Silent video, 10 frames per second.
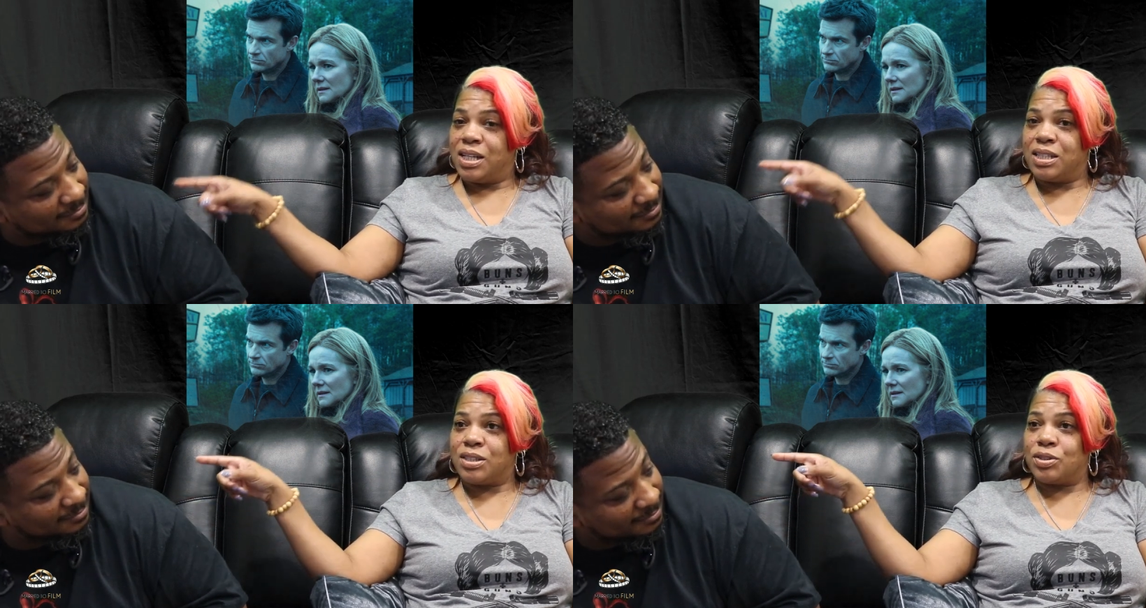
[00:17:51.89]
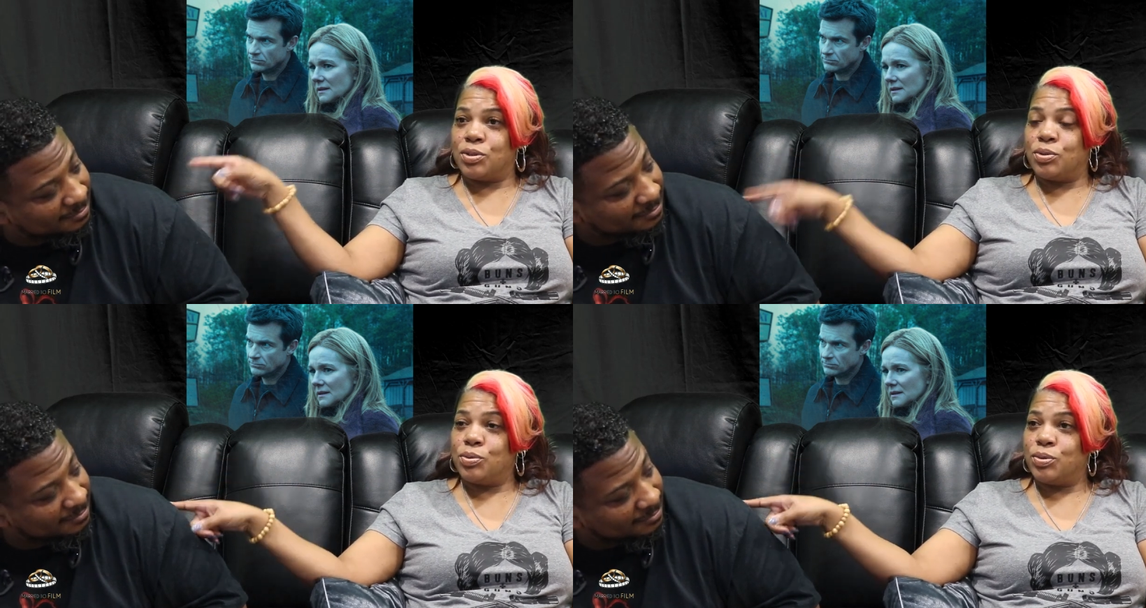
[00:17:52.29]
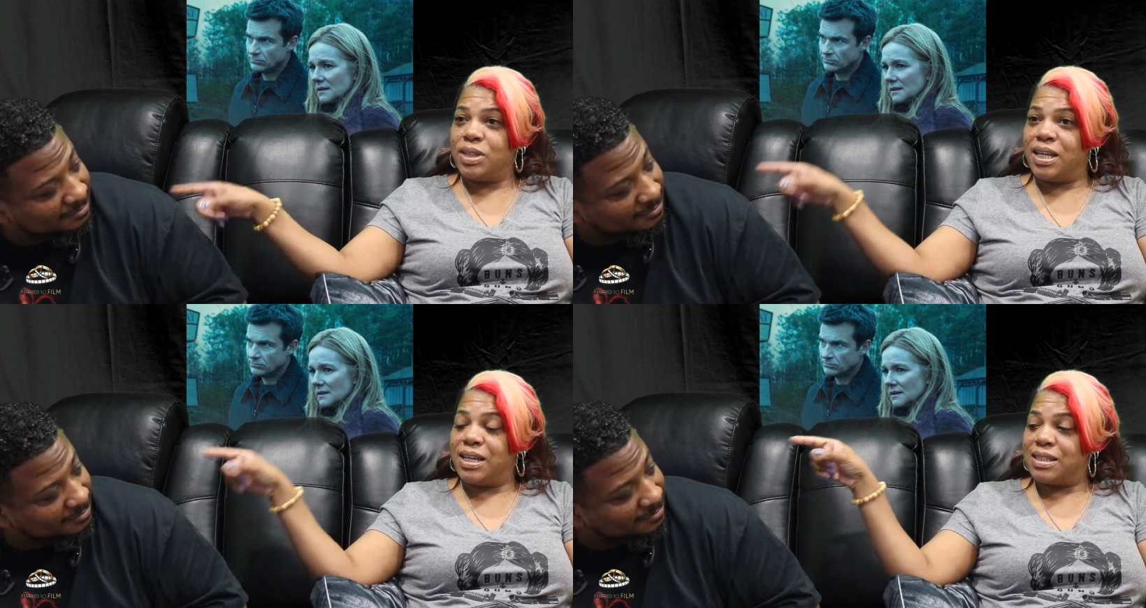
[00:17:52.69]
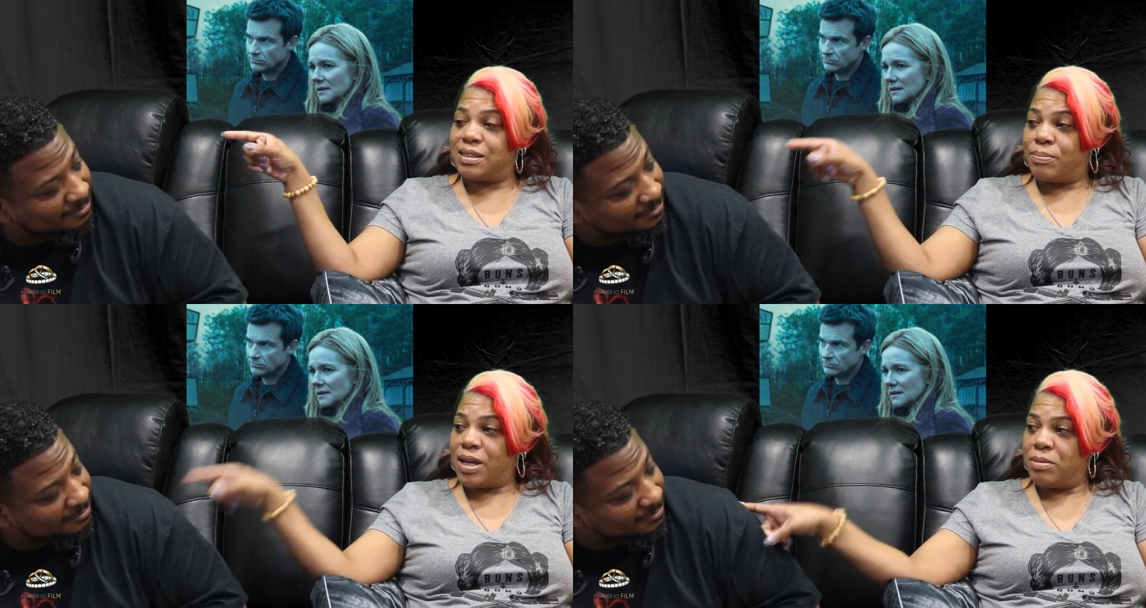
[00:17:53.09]
Speaker 1: Soon as
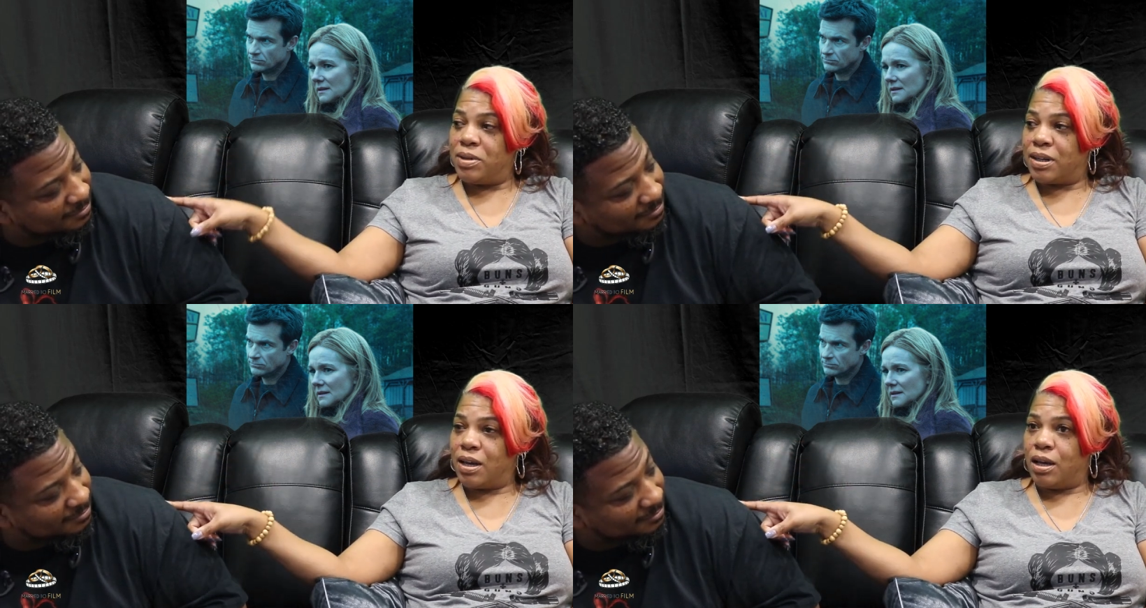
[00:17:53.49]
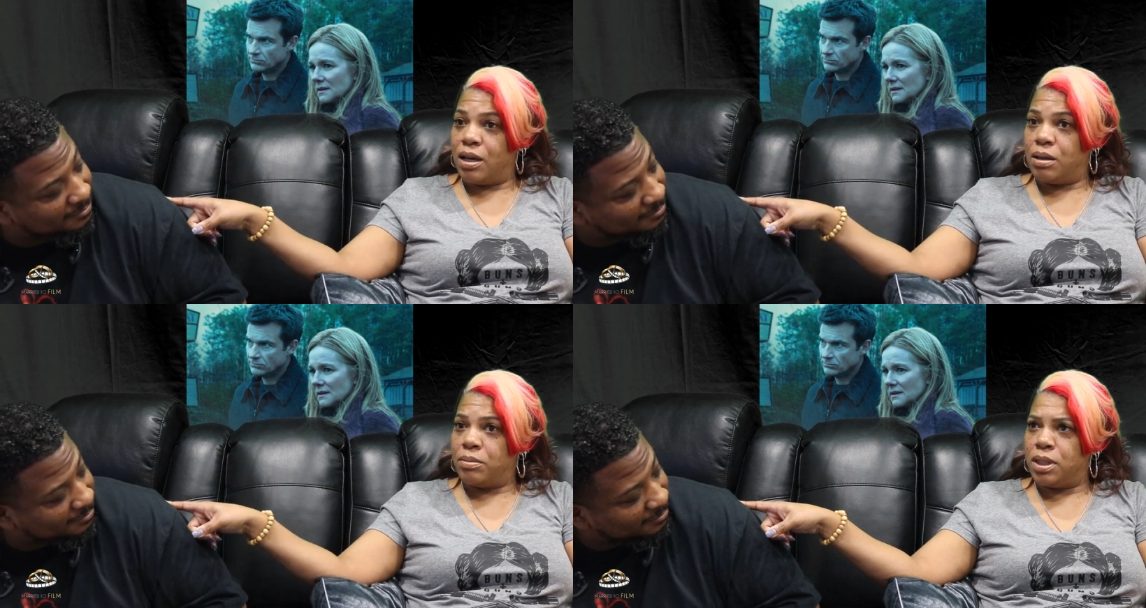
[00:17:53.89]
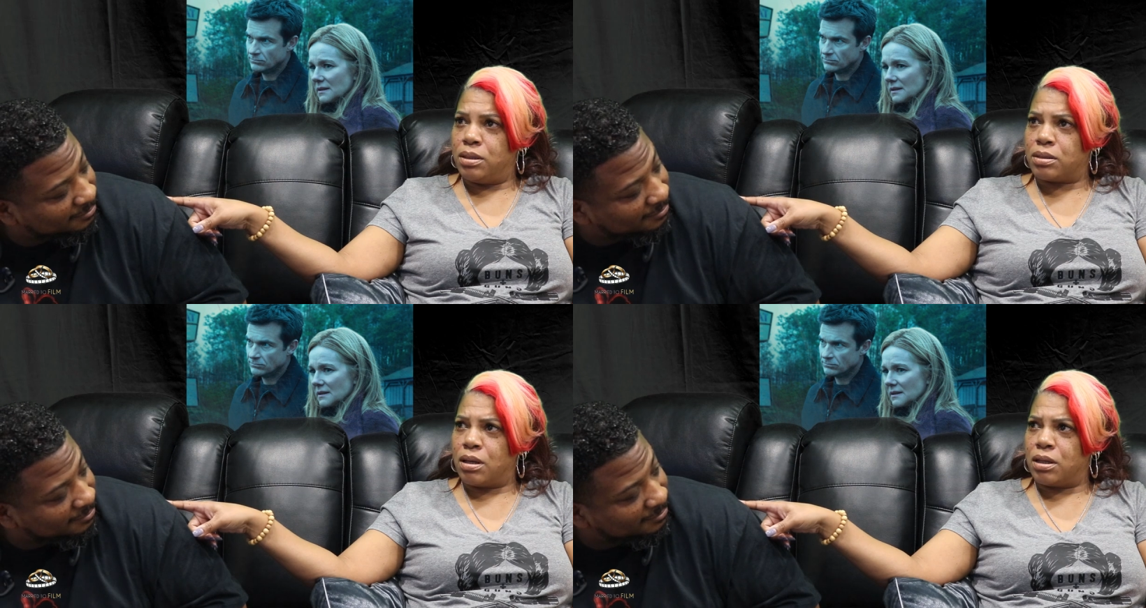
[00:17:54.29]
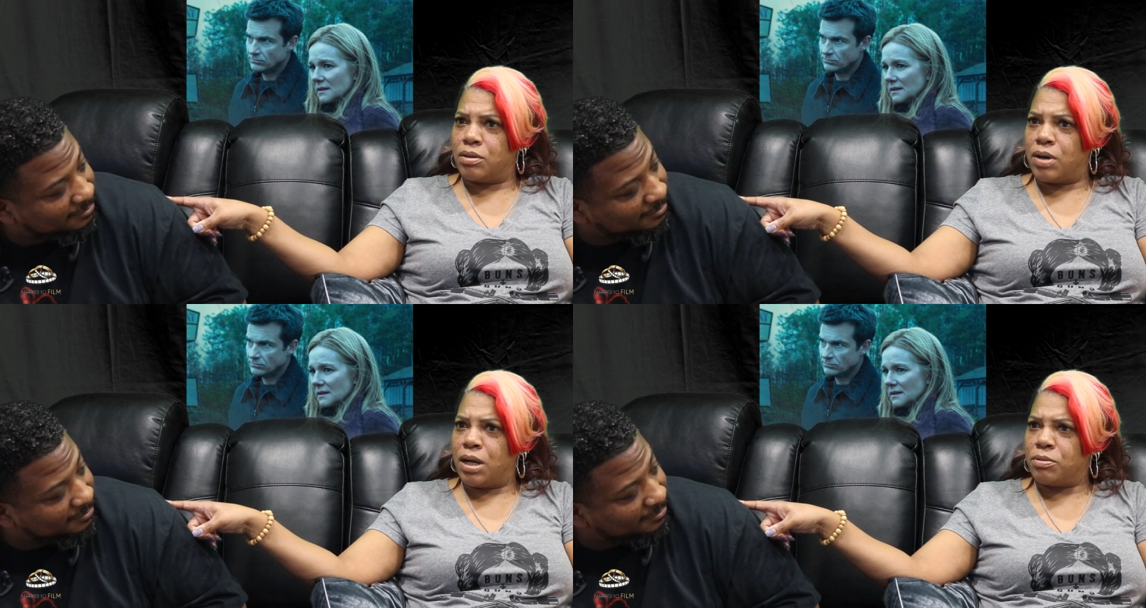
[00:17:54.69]
the baby came, he started
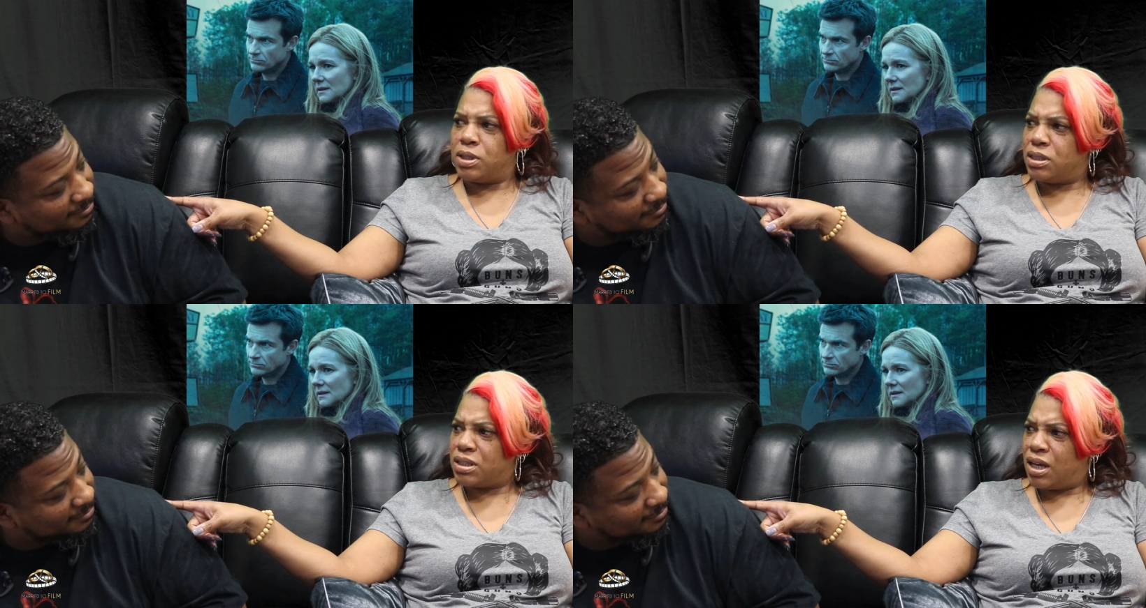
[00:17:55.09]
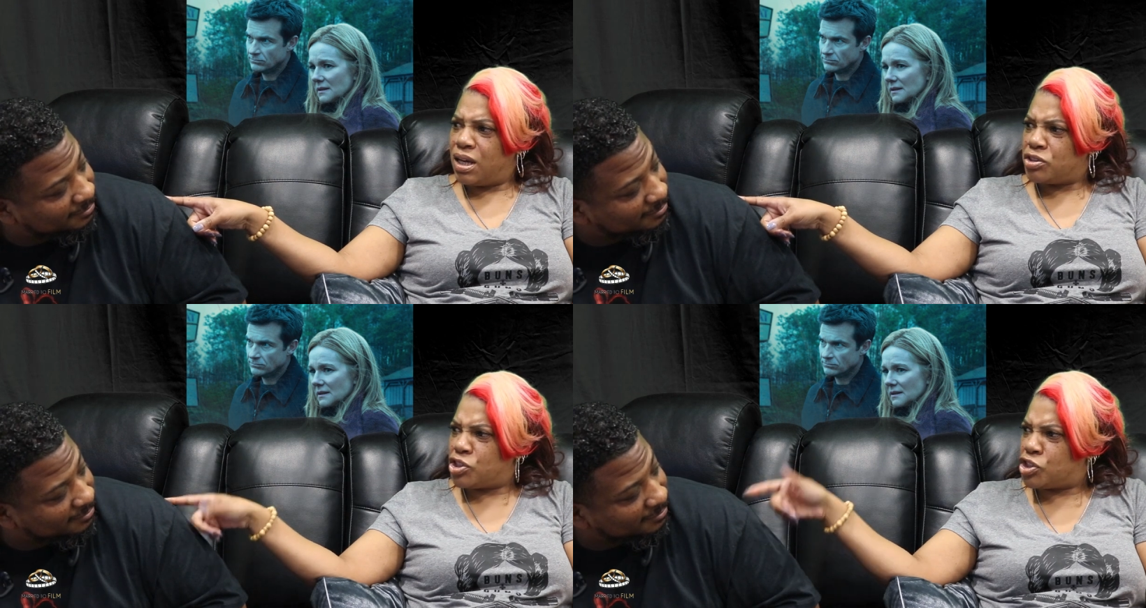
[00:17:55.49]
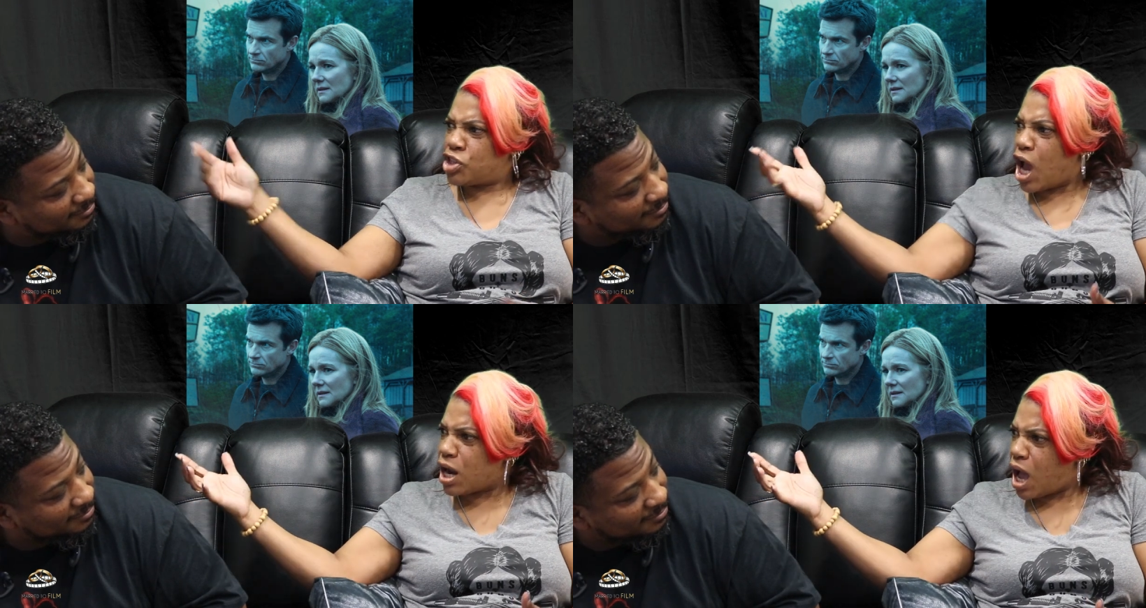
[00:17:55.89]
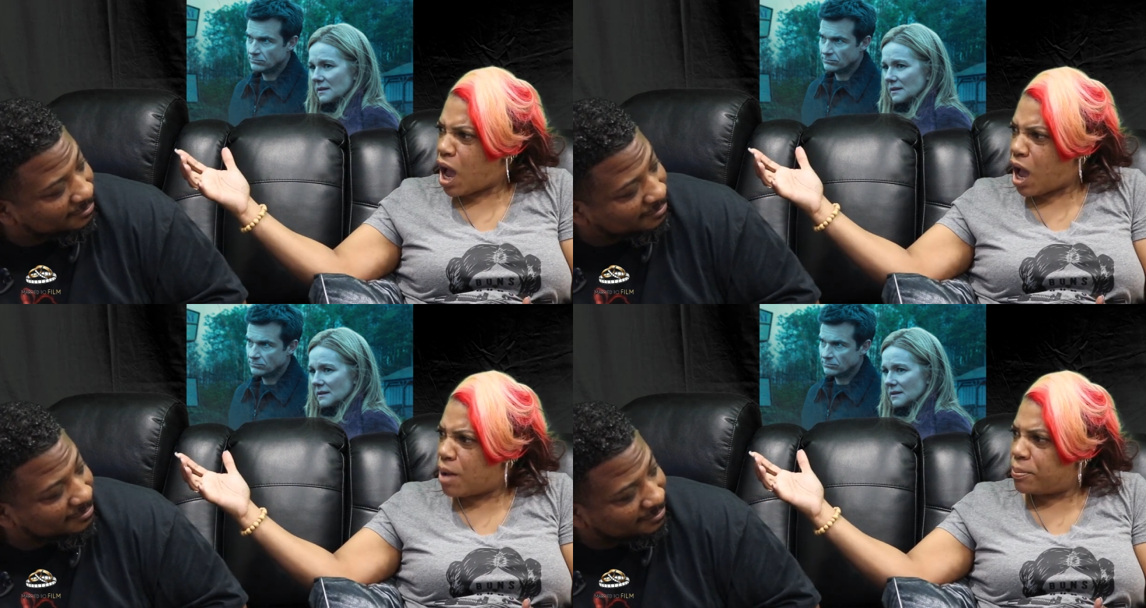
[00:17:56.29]
crying. When he said, shut
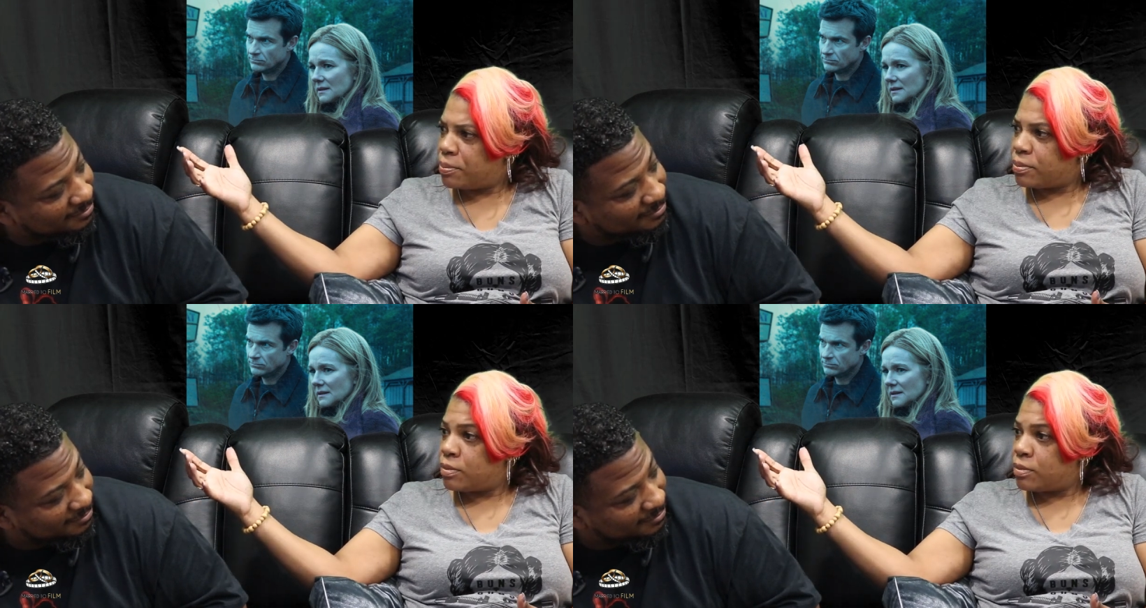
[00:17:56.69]
up!